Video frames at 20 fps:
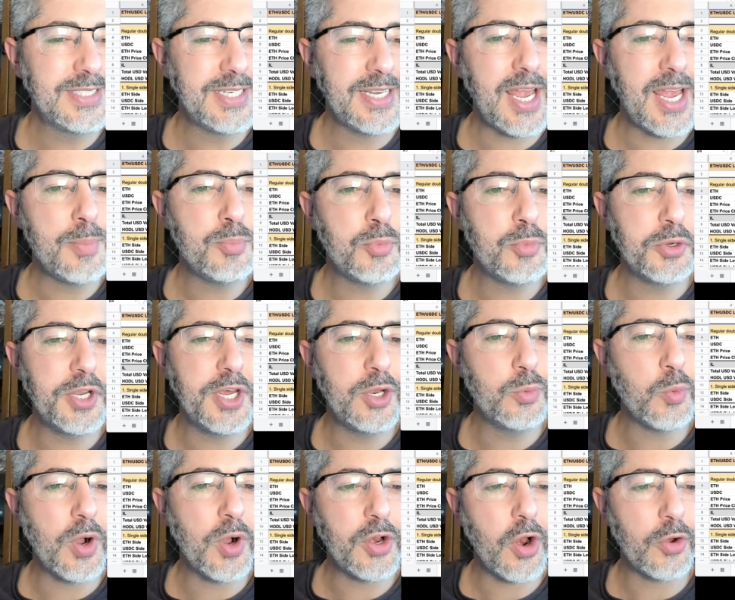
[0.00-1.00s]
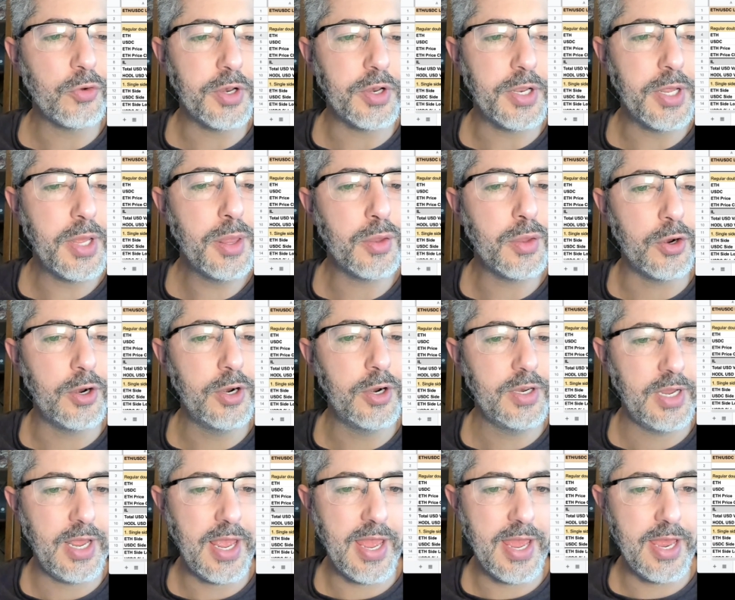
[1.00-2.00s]
say I put in 100
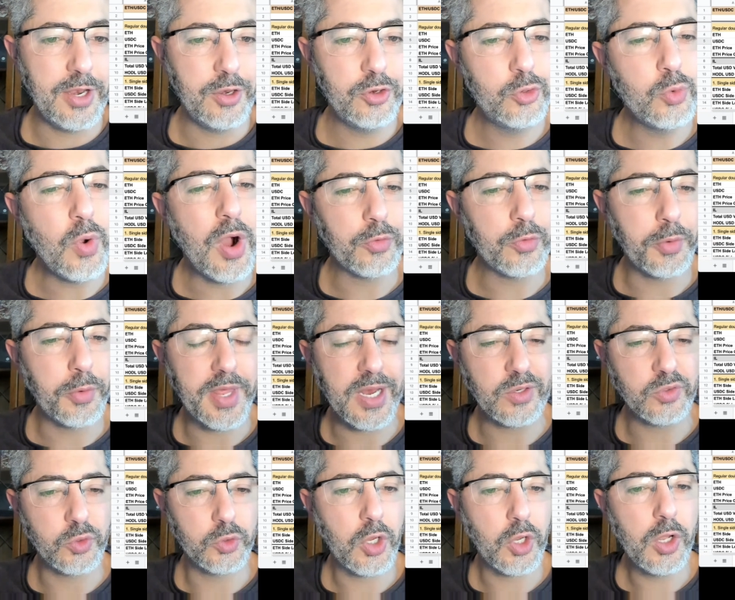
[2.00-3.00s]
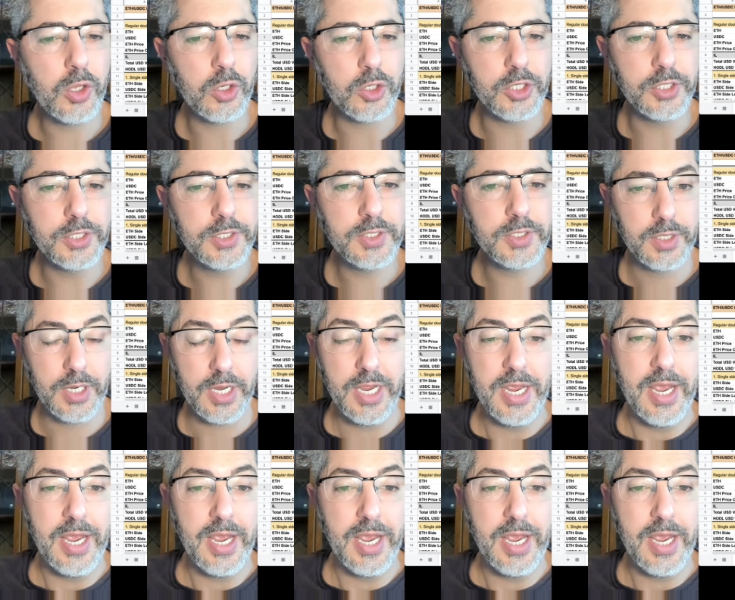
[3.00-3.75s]
Ether and $200,000.